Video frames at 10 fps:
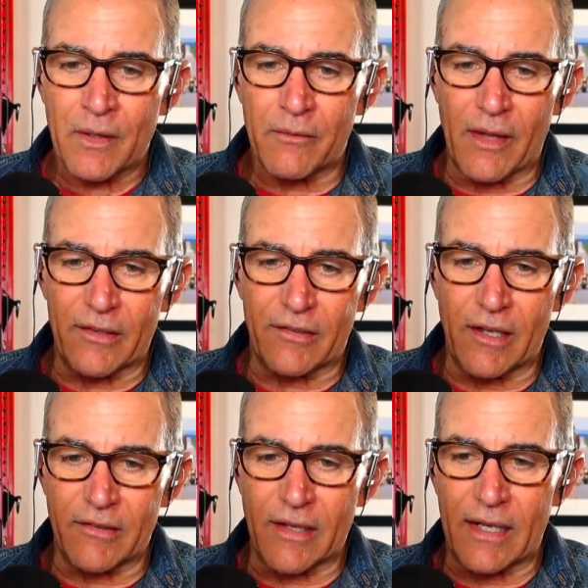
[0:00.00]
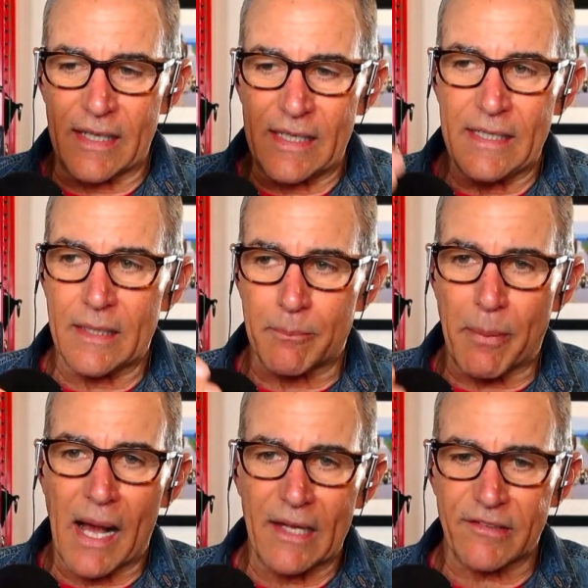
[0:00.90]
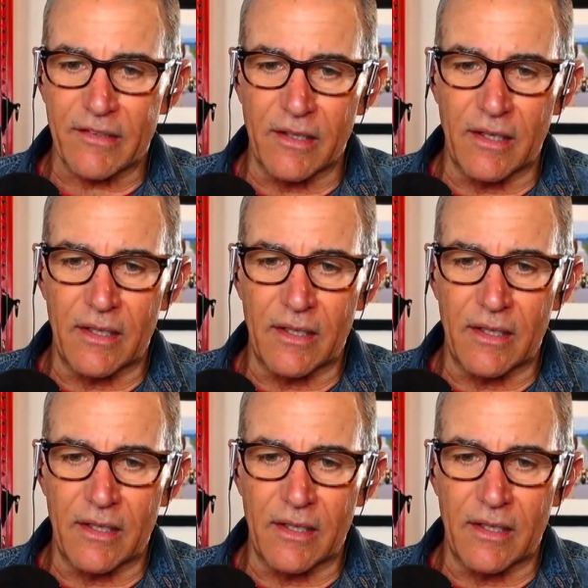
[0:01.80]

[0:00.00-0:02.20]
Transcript: that says that eating pasta